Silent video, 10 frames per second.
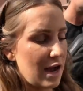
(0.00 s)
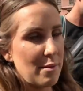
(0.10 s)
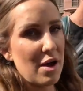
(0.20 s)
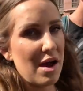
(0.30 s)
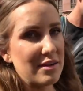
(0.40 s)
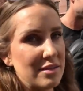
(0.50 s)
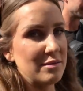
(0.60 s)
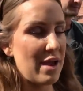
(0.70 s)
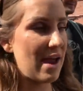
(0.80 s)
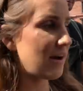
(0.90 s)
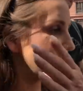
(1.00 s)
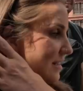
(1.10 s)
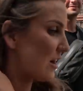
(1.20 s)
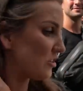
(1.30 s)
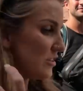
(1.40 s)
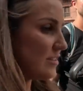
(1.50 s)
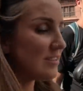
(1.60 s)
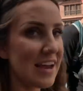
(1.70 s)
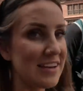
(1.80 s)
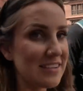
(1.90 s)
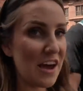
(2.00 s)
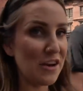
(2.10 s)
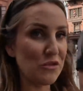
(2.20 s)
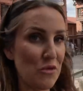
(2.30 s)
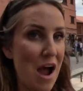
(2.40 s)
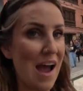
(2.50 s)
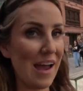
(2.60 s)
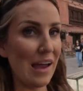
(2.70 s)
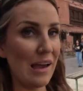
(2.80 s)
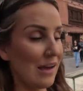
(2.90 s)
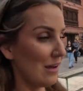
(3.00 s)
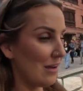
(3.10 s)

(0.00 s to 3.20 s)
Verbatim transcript: I'm not, my hair is actually stays kind of dry.